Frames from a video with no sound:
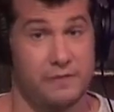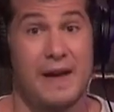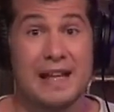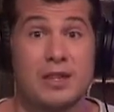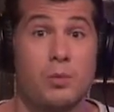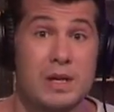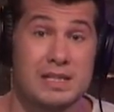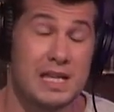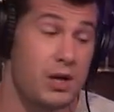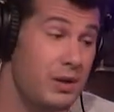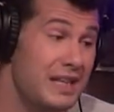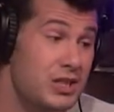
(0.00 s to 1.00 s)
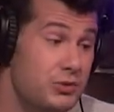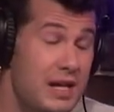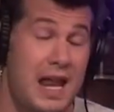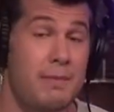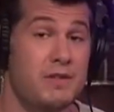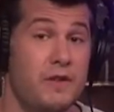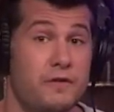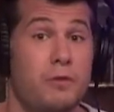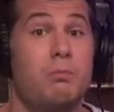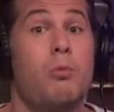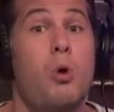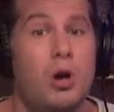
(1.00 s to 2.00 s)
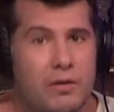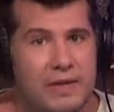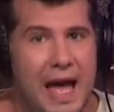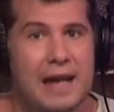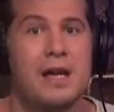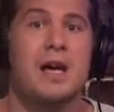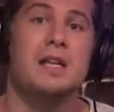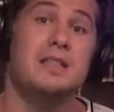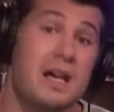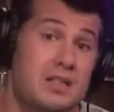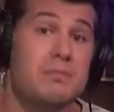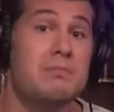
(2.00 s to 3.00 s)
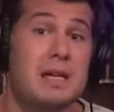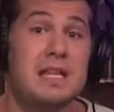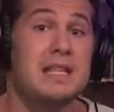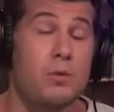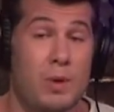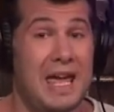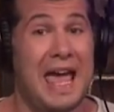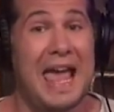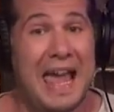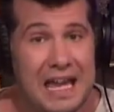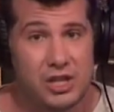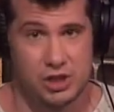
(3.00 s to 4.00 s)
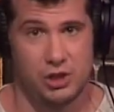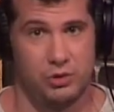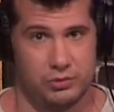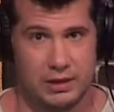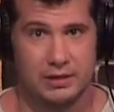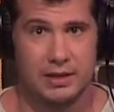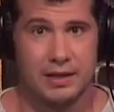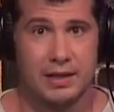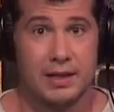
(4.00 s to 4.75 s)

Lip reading: The fact that we say, you know what, let's create an atmosphere for more of that doesn't mean that we hate children.